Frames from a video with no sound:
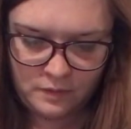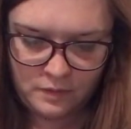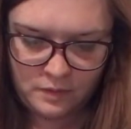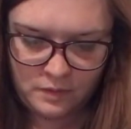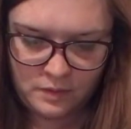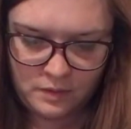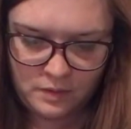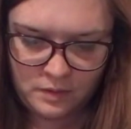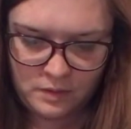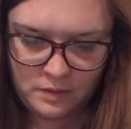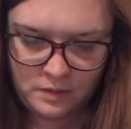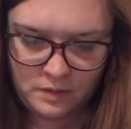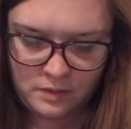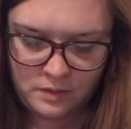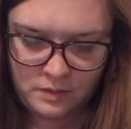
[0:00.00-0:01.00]

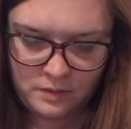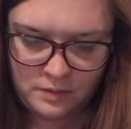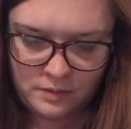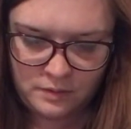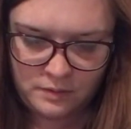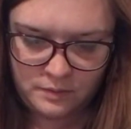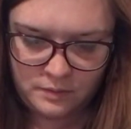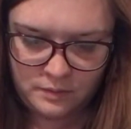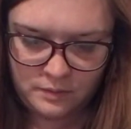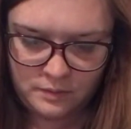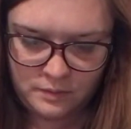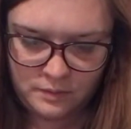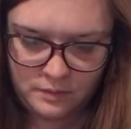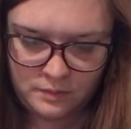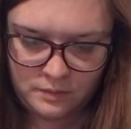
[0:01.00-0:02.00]

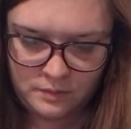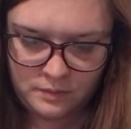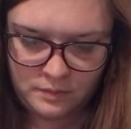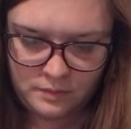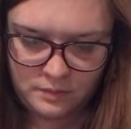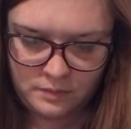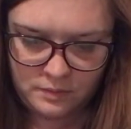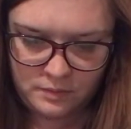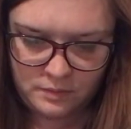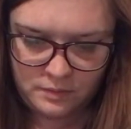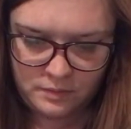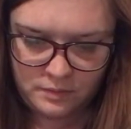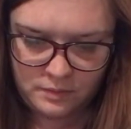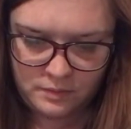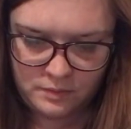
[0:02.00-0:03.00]

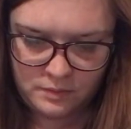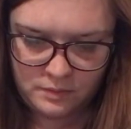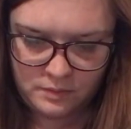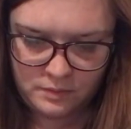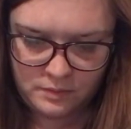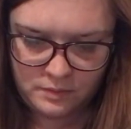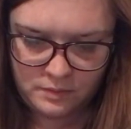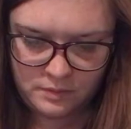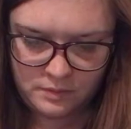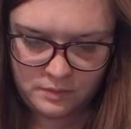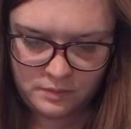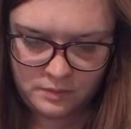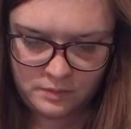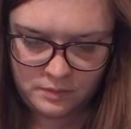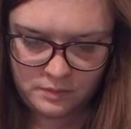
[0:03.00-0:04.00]

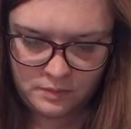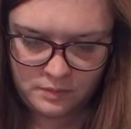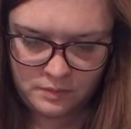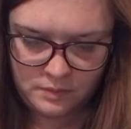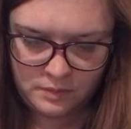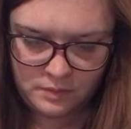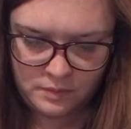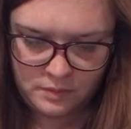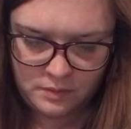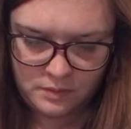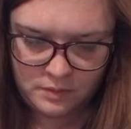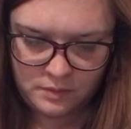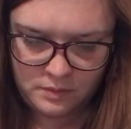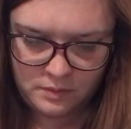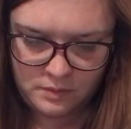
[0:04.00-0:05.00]

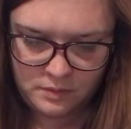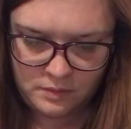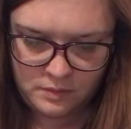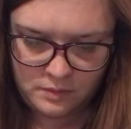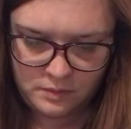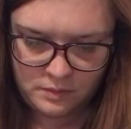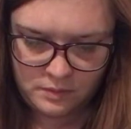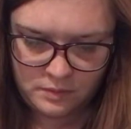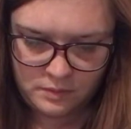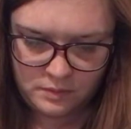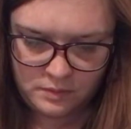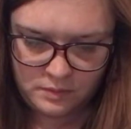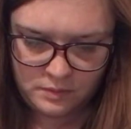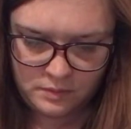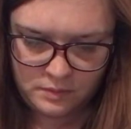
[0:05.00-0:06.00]

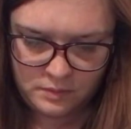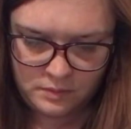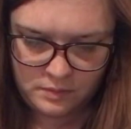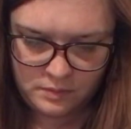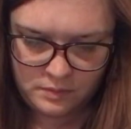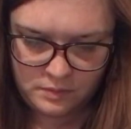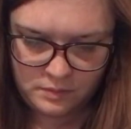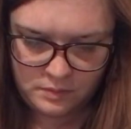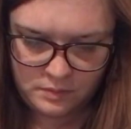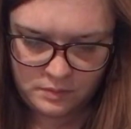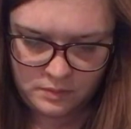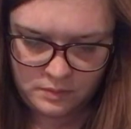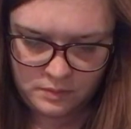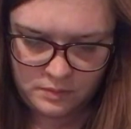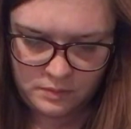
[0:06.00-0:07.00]

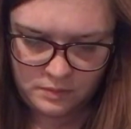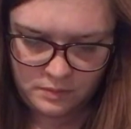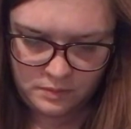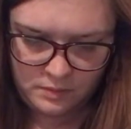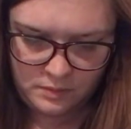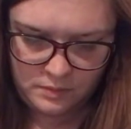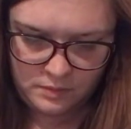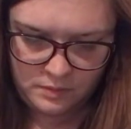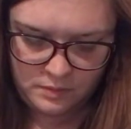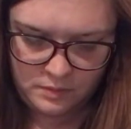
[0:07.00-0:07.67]
Nobody speaks.